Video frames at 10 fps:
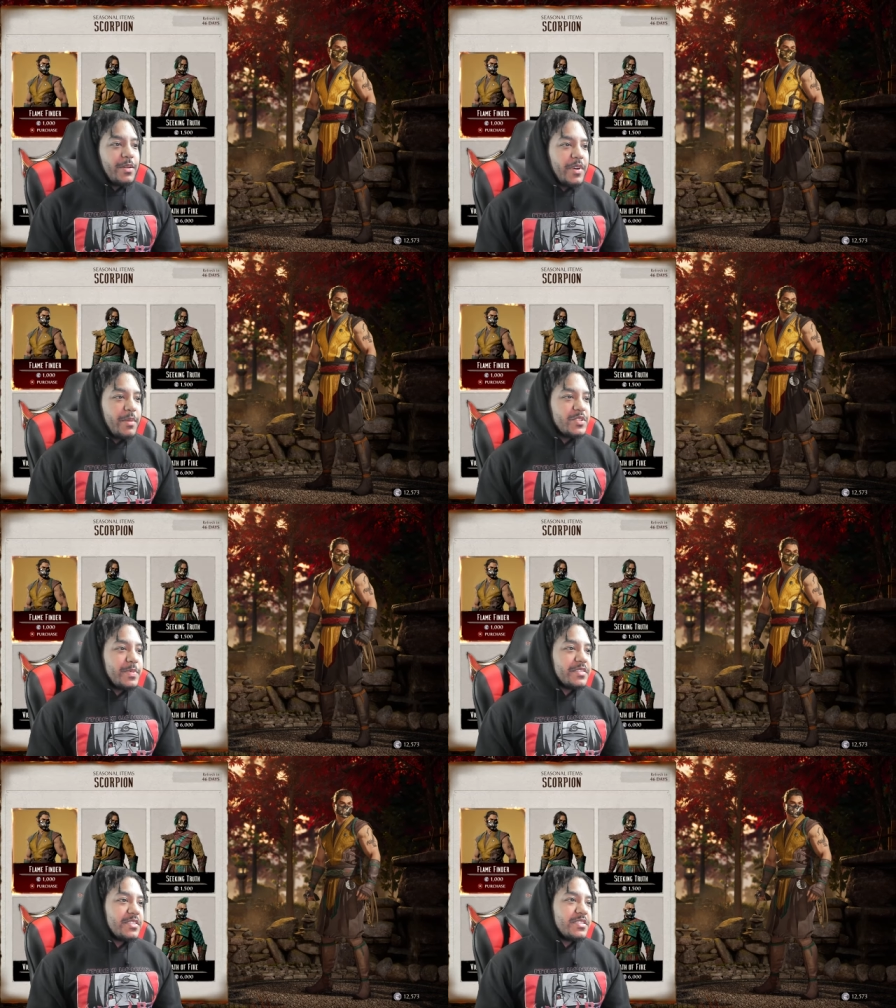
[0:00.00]
But I'm
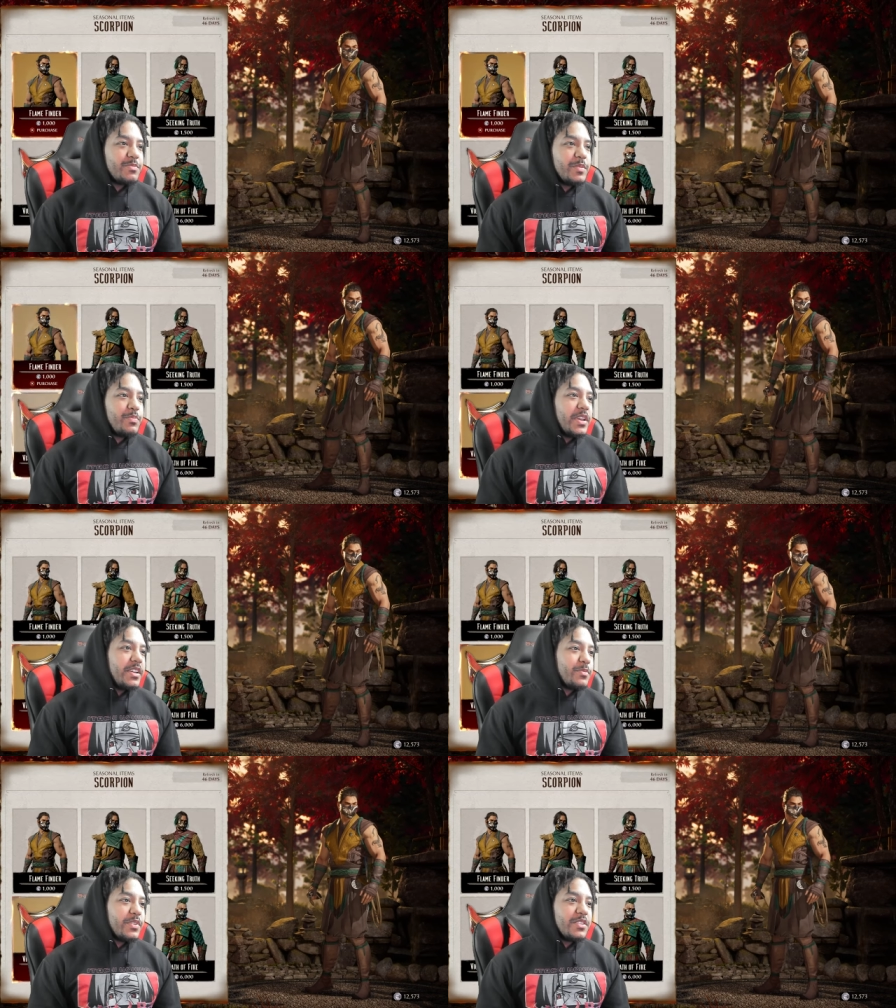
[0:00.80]
expecting it to be
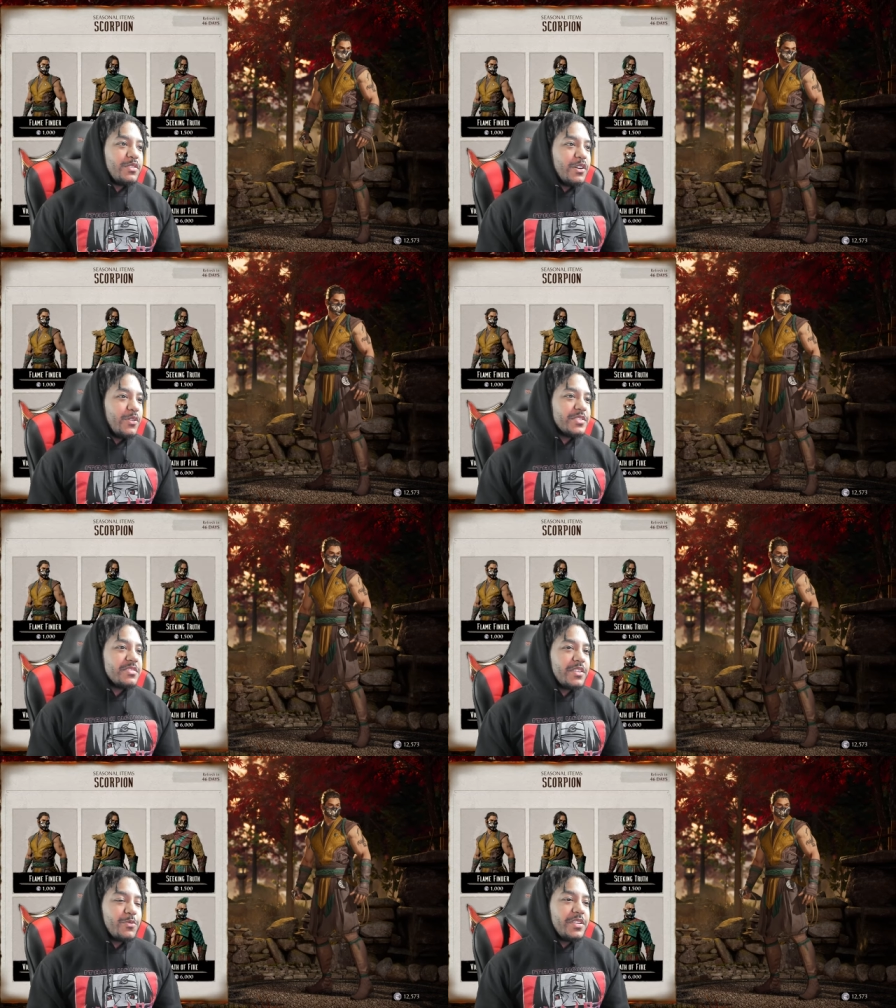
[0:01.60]
pink, but, you know,
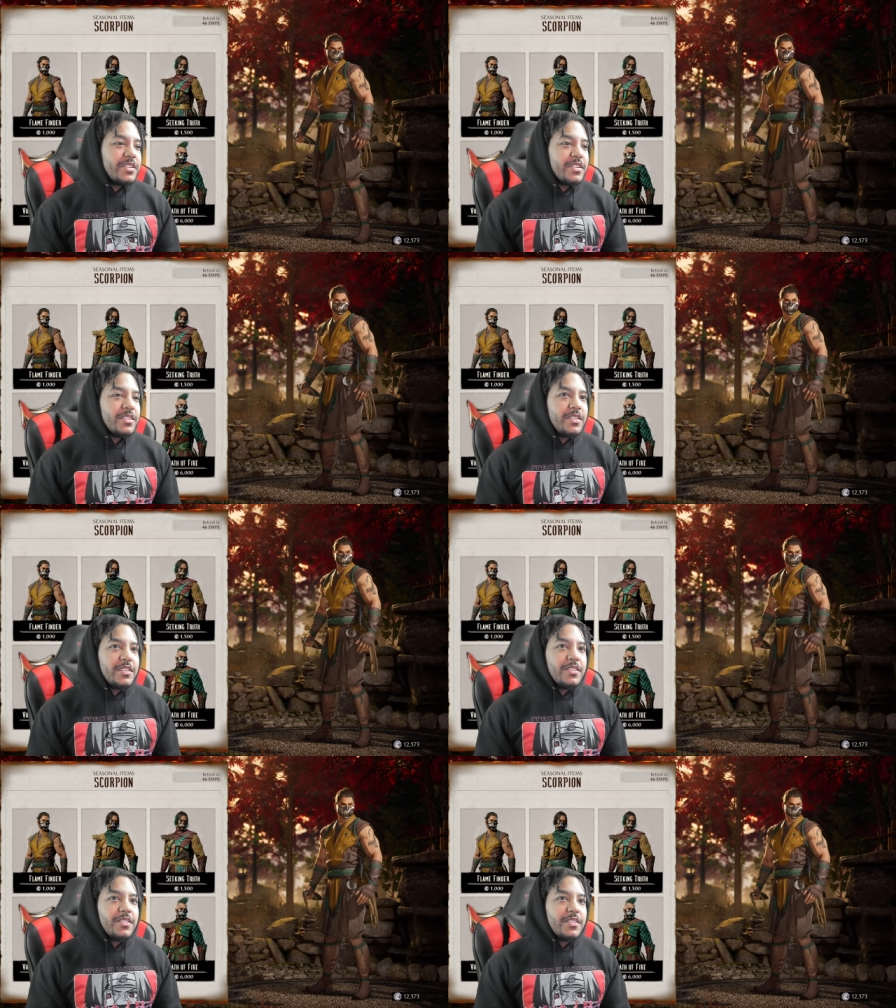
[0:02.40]
instead we get
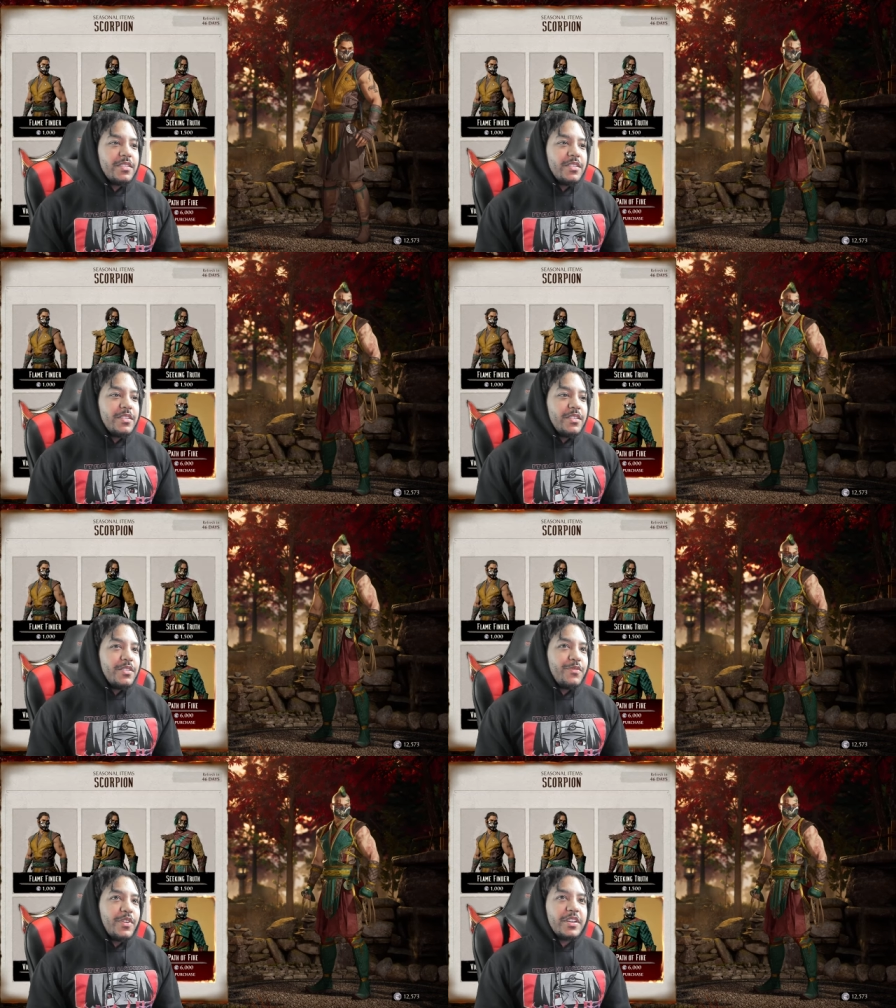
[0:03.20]

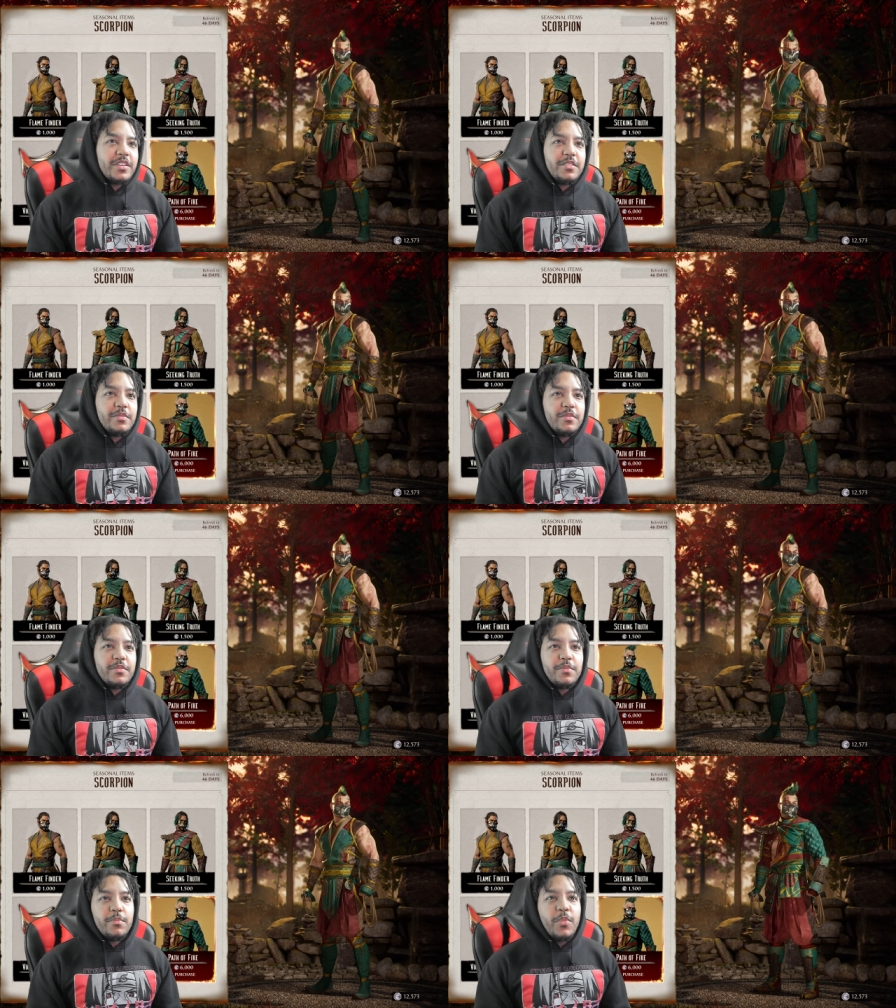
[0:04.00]
fucking
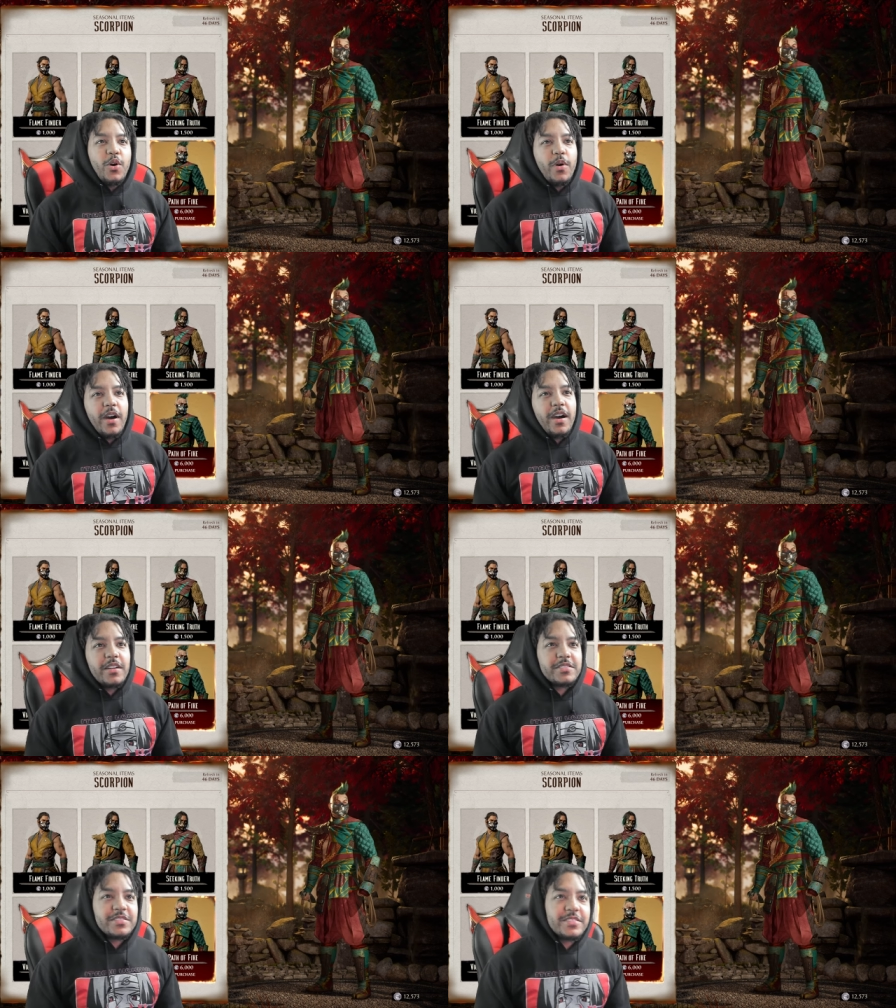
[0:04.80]

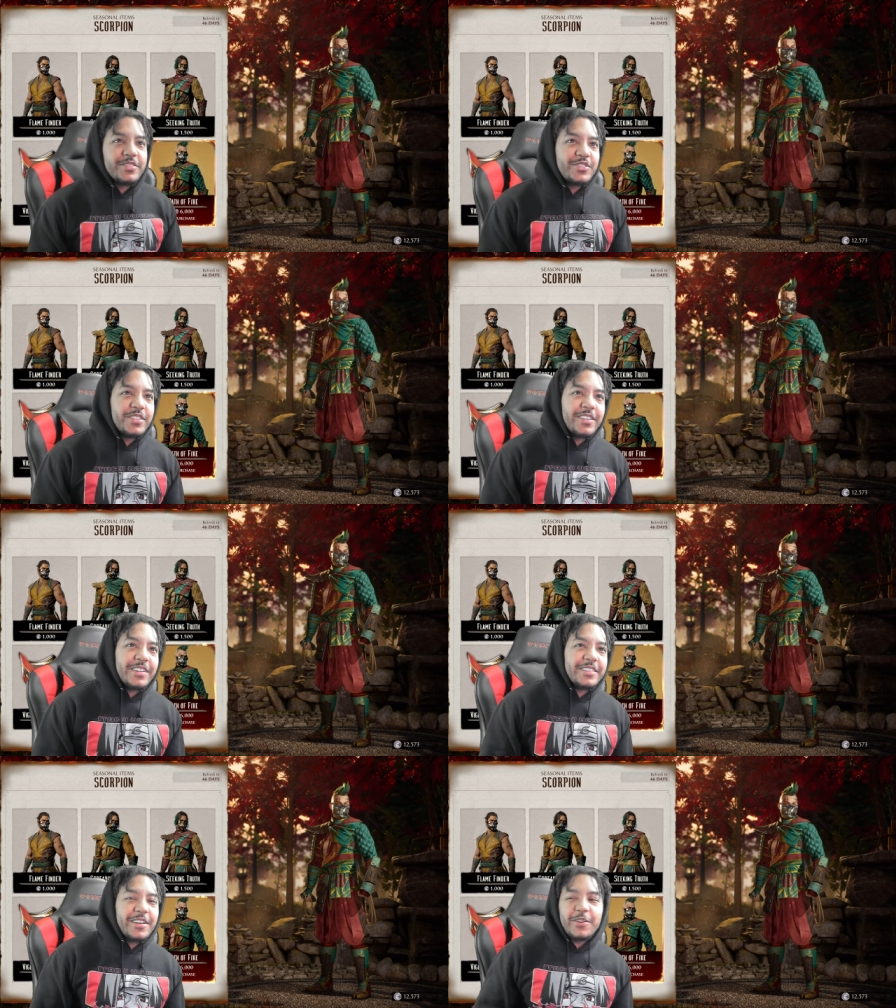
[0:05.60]
mohawks and shit like that.